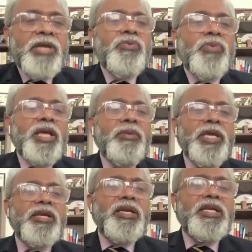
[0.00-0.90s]
And when I
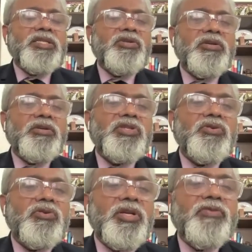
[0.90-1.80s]
mean, let's talk a
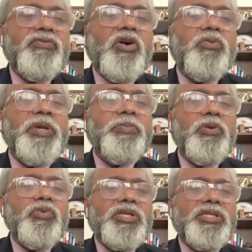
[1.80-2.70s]
story of how
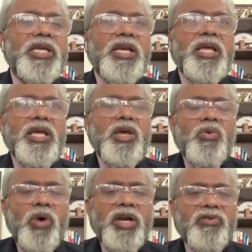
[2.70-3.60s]
people would sail.
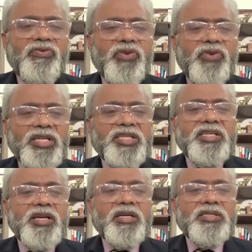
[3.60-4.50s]
One of the
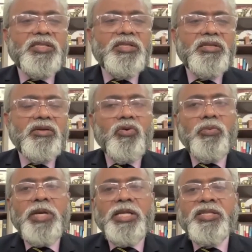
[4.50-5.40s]
first tasks
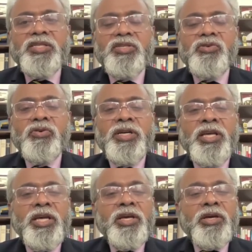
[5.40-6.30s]
globally, this is a
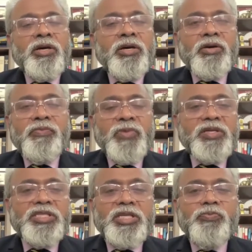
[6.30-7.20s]
story. Uh,
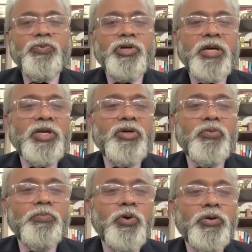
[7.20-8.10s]
a ship would come
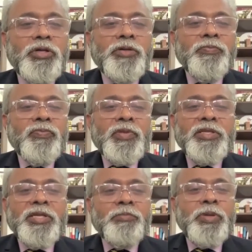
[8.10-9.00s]
into port.
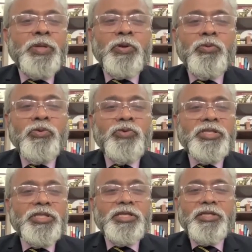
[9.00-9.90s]
Some people would
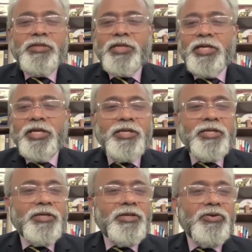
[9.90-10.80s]
visit,
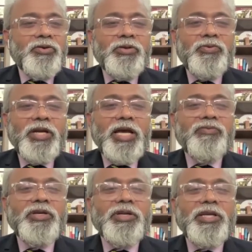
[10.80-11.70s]
and you know they would
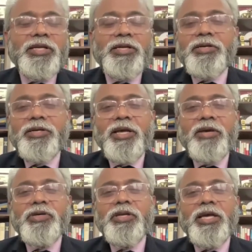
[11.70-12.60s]
have a drink at a
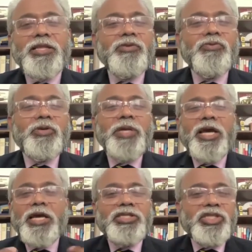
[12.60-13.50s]
tavern, and they would be
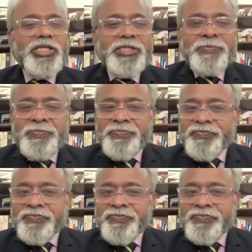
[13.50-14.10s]
hijacked